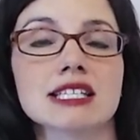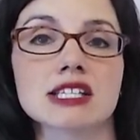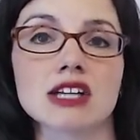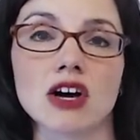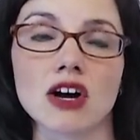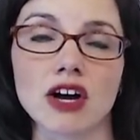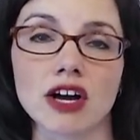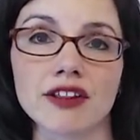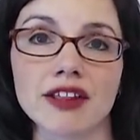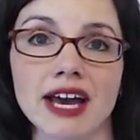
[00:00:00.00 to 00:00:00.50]
to
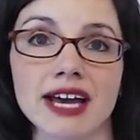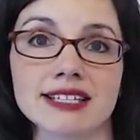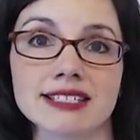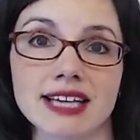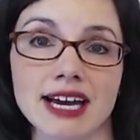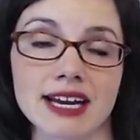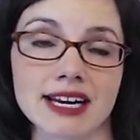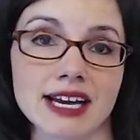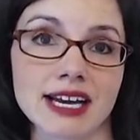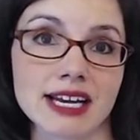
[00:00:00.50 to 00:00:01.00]
all that
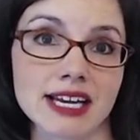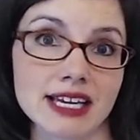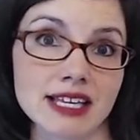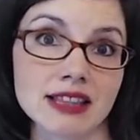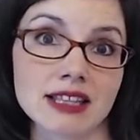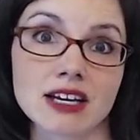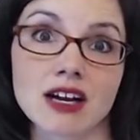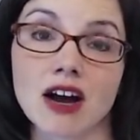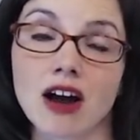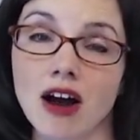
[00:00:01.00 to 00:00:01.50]
data in
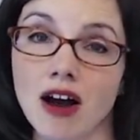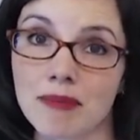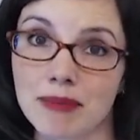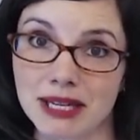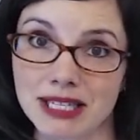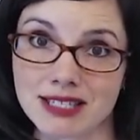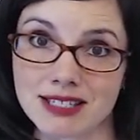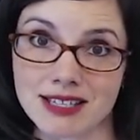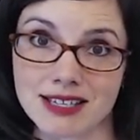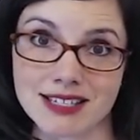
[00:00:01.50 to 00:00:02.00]
the
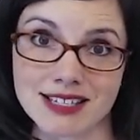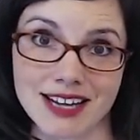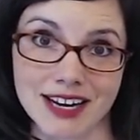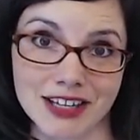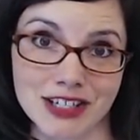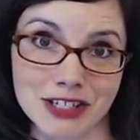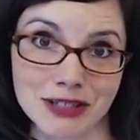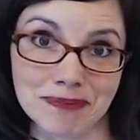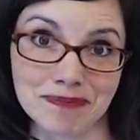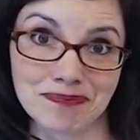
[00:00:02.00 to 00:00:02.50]
comments
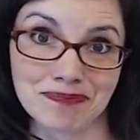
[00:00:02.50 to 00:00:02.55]
section.